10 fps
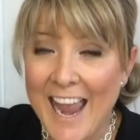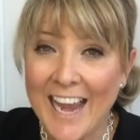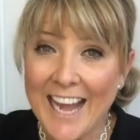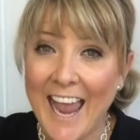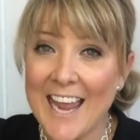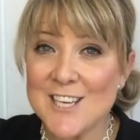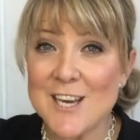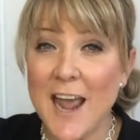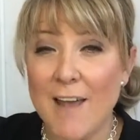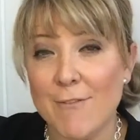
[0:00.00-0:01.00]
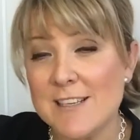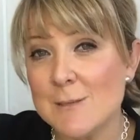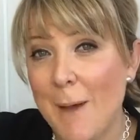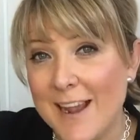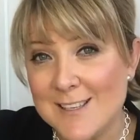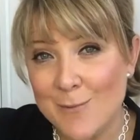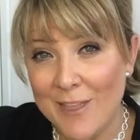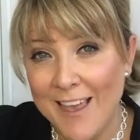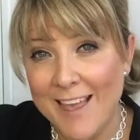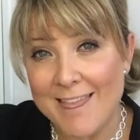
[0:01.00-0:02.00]
in each and every space
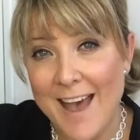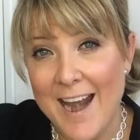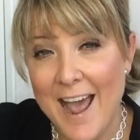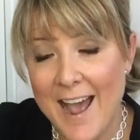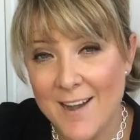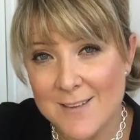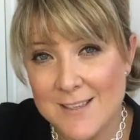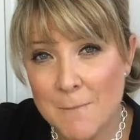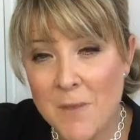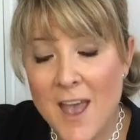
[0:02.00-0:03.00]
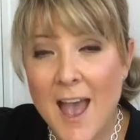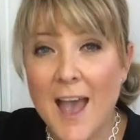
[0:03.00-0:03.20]
within that house.